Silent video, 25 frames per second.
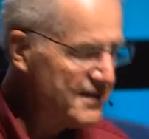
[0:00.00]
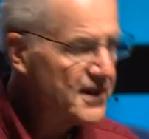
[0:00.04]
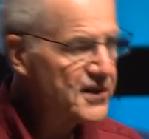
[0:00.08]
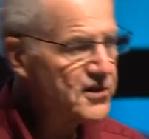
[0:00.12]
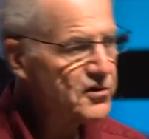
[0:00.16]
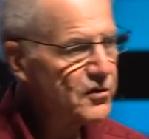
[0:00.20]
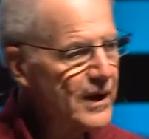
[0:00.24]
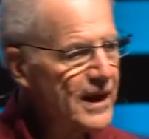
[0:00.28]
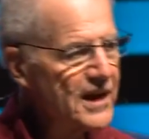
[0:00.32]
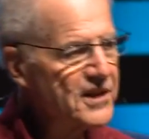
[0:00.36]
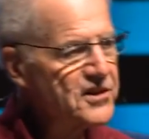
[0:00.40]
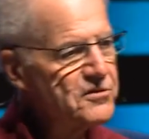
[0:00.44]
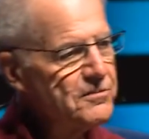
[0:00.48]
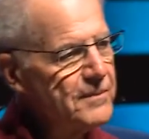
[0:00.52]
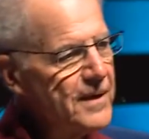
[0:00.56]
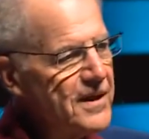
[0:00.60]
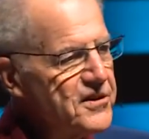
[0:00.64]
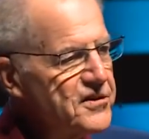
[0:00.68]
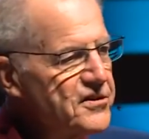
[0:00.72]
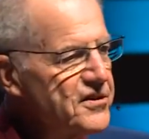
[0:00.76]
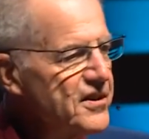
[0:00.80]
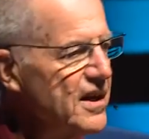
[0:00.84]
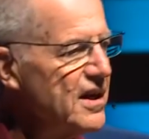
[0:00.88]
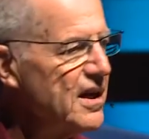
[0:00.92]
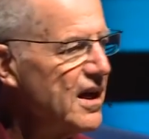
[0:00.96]
the
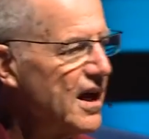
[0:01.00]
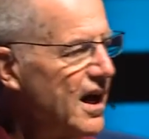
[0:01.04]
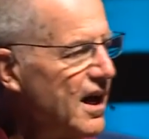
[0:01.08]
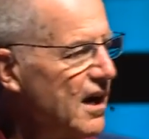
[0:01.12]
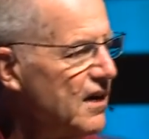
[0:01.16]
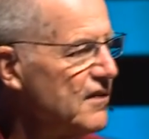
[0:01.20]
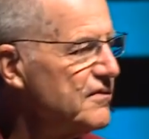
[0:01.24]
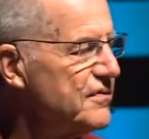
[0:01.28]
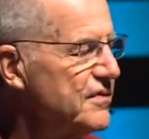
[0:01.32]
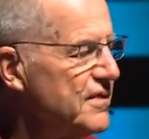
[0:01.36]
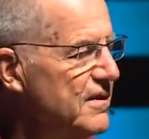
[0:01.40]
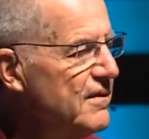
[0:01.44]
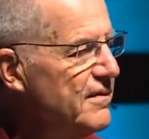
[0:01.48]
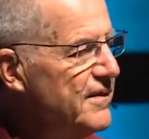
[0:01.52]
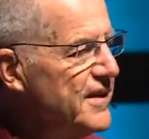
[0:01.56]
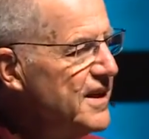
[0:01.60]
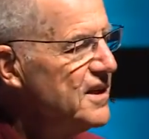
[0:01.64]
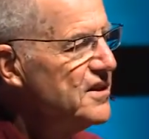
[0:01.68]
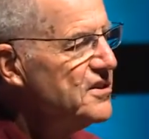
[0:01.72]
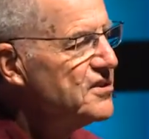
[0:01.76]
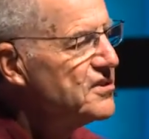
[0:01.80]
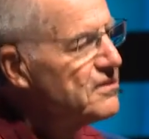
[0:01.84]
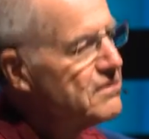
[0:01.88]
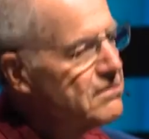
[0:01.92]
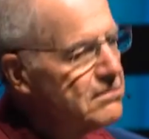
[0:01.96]
transmission of
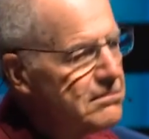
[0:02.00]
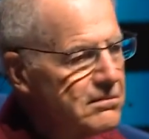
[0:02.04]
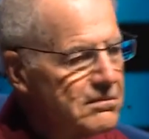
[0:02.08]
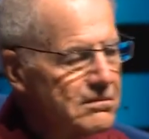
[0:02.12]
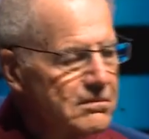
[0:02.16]
these